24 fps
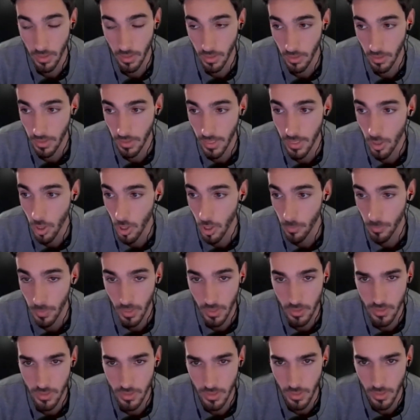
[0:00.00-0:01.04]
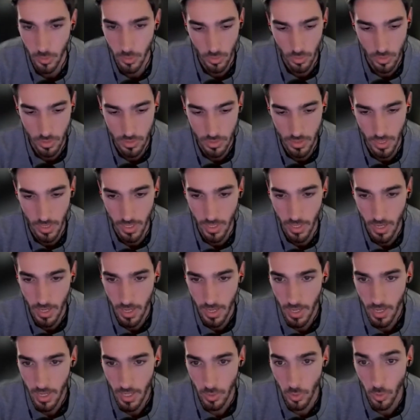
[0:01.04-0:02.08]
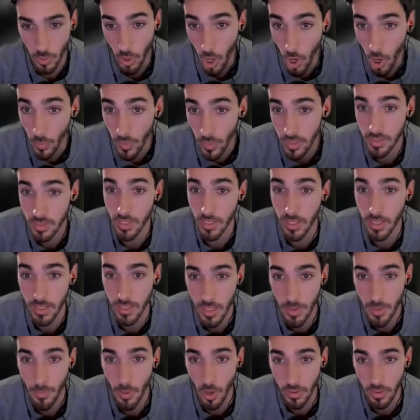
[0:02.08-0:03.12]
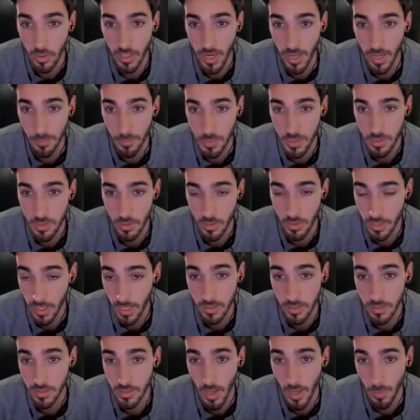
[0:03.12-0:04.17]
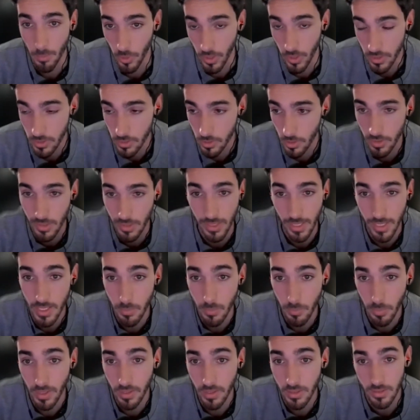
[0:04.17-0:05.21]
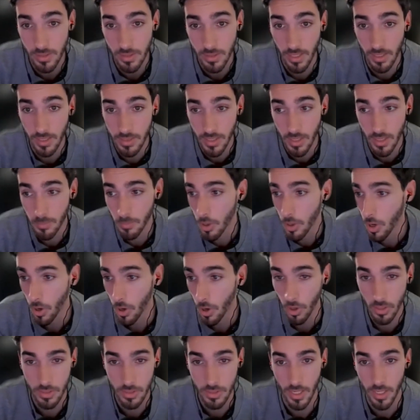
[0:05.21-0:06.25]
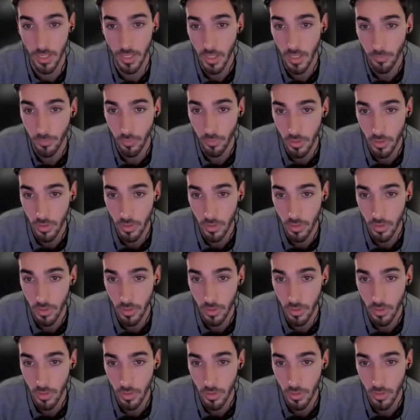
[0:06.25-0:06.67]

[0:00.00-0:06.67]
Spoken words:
land on, because they need to understand you're always selling them on the next step, right? So the landing page sells them on signing up for